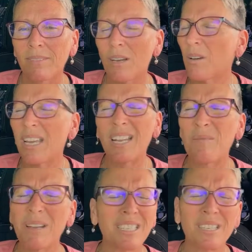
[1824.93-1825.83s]
Oh yeah, New
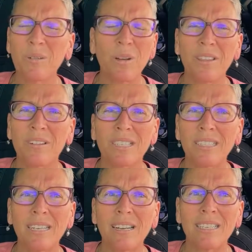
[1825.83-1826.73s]
Mexico weather, it's
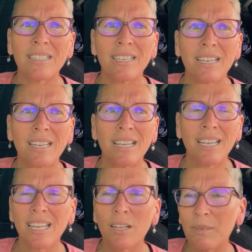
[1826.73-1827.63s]
hilarious.
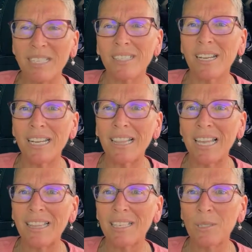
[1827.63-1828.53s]
It'll be sunny
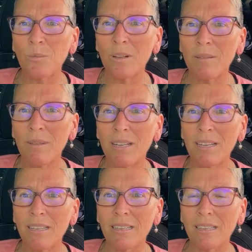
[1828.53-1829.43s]
like this one
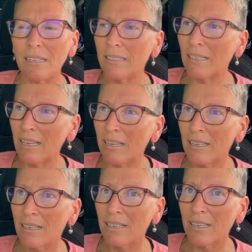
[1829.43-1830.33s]
minute, and then like
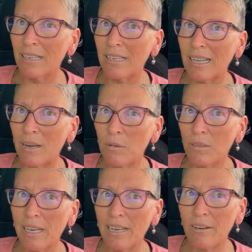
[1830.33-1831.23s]
an hour
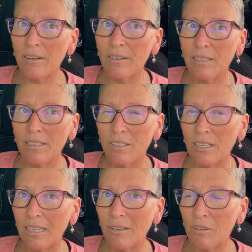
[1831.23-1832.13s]
later, you
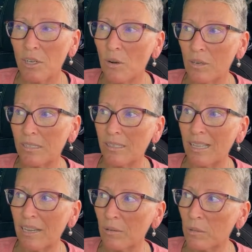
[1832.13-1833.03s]
didn't even notice
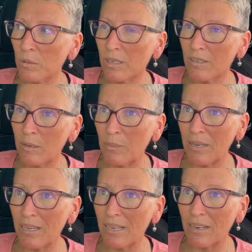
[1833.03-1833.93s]
clouds were creeping
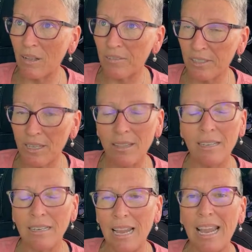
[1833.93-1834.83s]
in, and all of a sudden
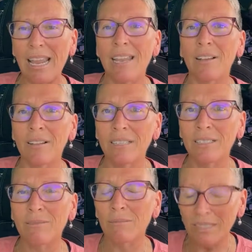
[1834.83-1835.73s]
then hail
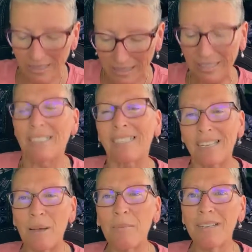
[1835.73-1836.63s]
is
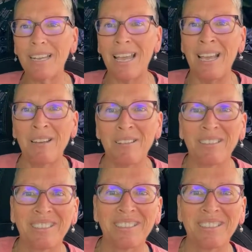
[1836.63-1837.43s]
coming down.